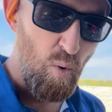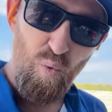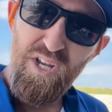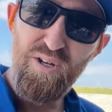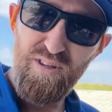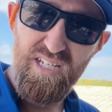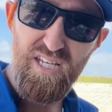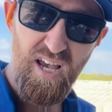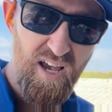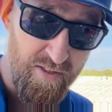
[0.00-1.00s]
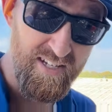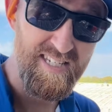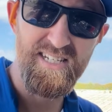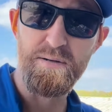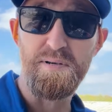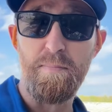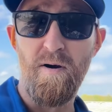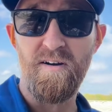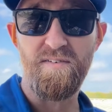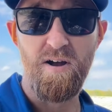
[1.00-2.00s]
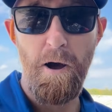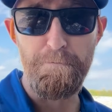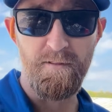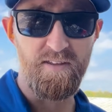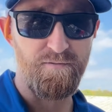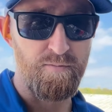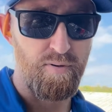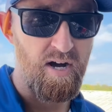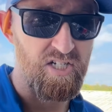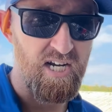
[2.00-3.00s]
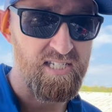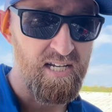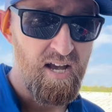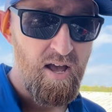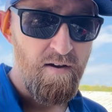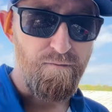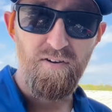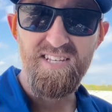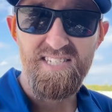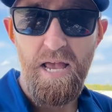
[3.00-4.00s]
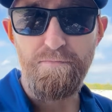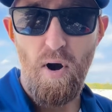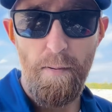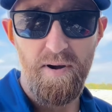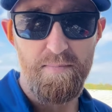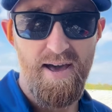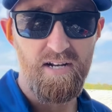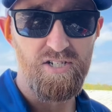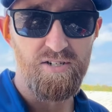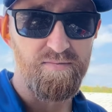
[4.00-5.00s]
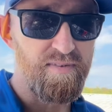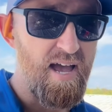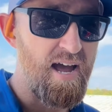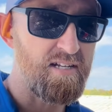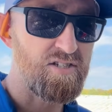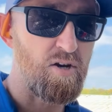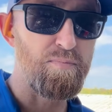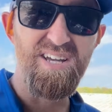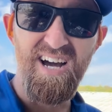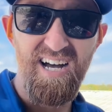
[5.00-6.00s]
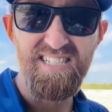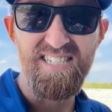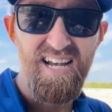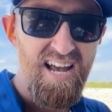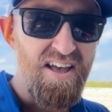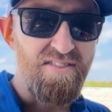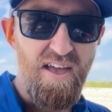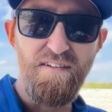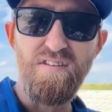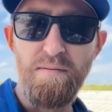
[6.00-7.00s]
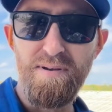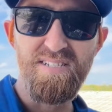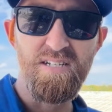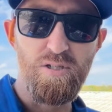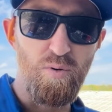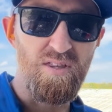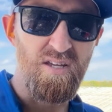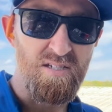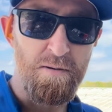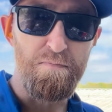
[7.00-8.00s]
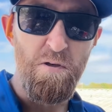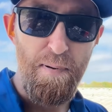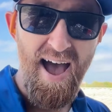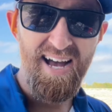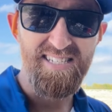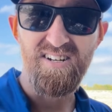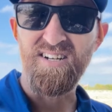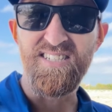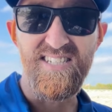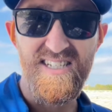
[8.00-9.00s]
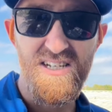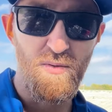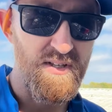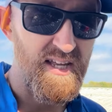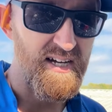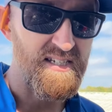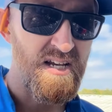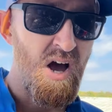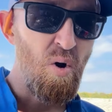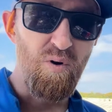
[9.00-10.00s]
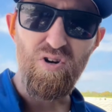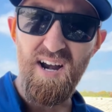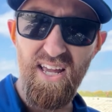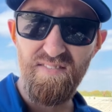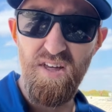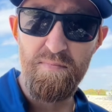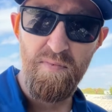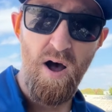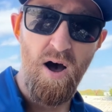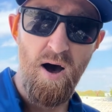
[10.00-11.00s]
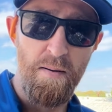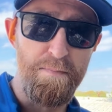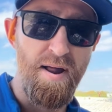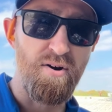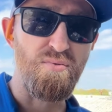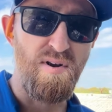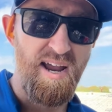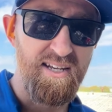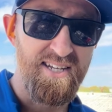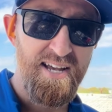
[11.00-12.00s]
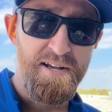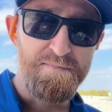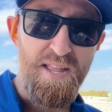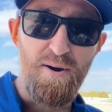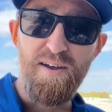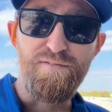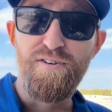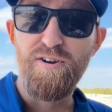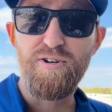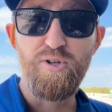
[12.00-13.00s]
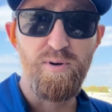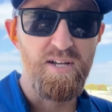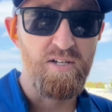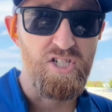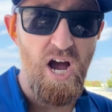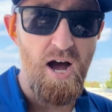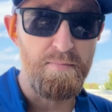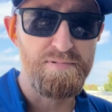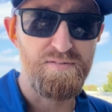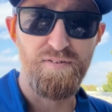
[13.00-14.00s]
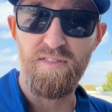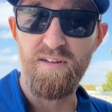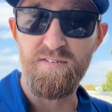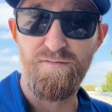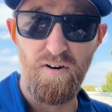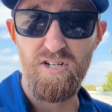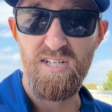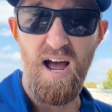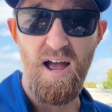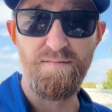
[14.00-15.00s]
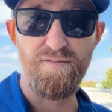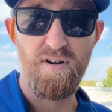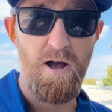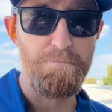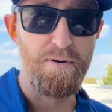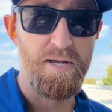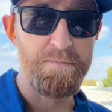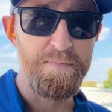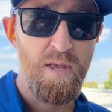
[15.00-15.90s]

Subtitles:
We do this. This is going to be a part of a couple of different projects for the same property manager. And so because they've done business with us in the past, they're consistent with us, we try to give them a better rate. Now, if you're doing jobs for the first time for a company,